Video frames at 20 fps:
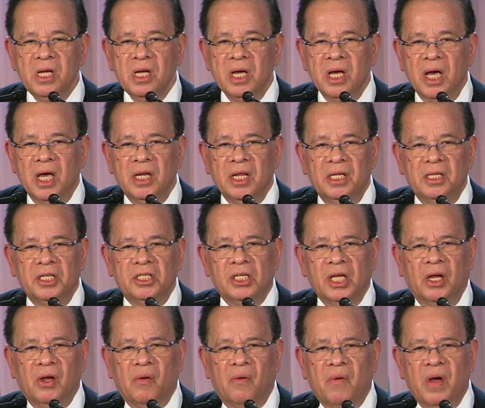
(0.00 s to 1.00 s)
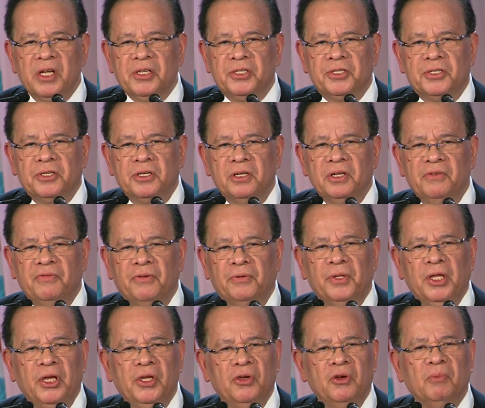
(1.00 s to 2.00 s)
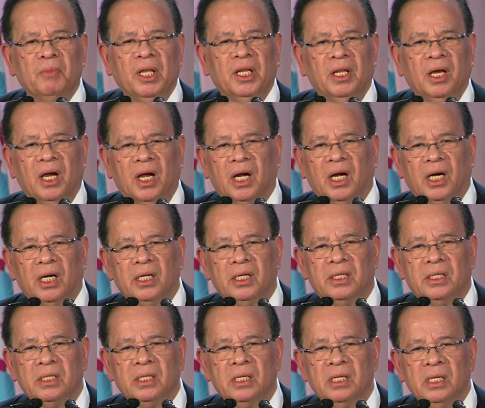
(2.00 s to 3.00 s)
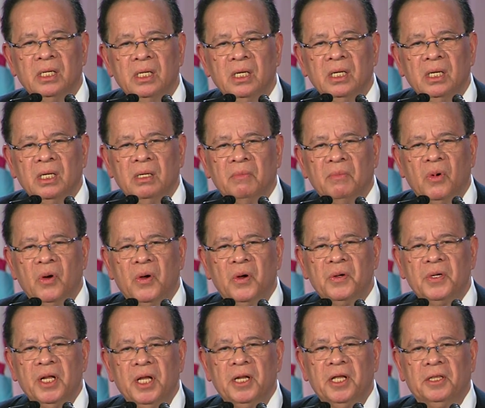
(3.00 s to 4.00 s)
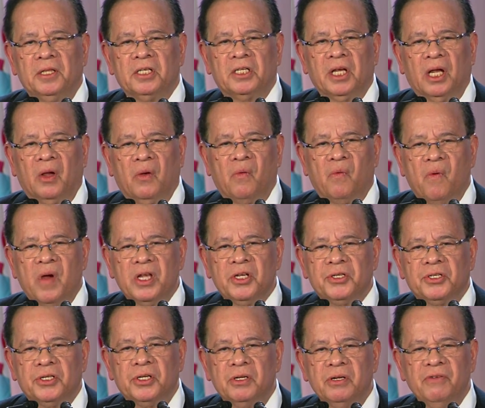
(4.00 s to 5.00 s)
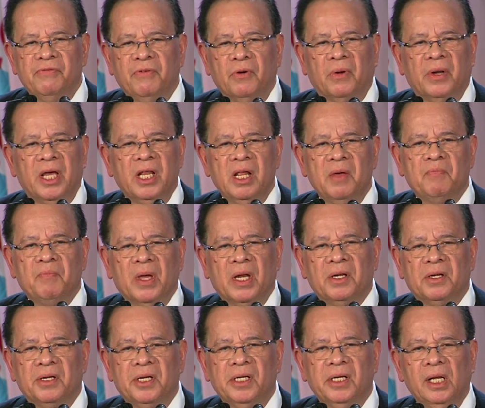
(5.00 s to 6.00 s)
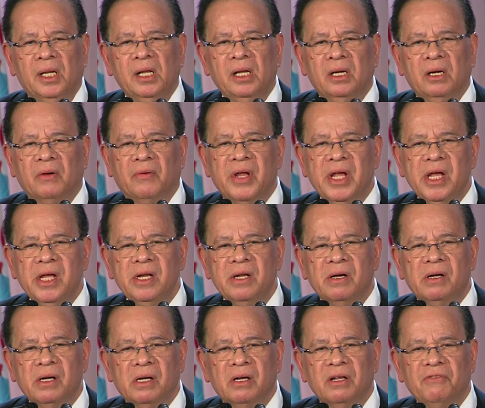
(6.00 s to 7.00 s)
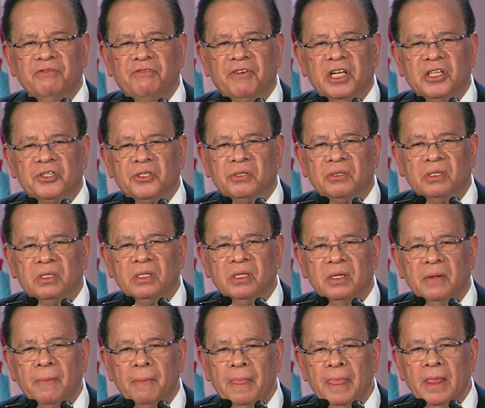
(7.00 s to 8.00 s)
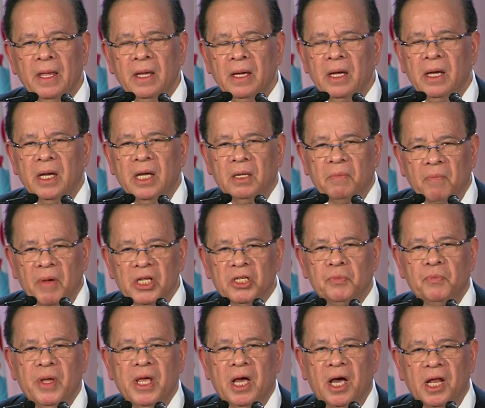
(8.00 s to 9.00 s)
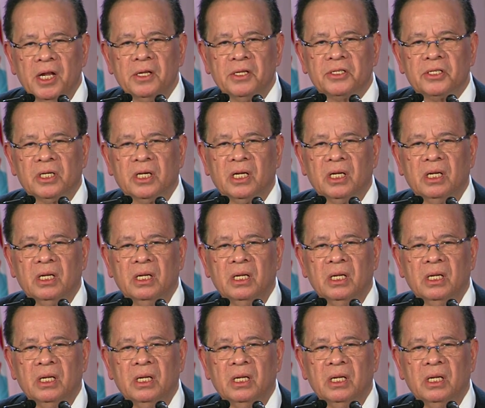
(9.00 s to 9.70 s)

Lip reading: And it is a question for the human heart, more than it is a question for any particular creed or confession. It must be answered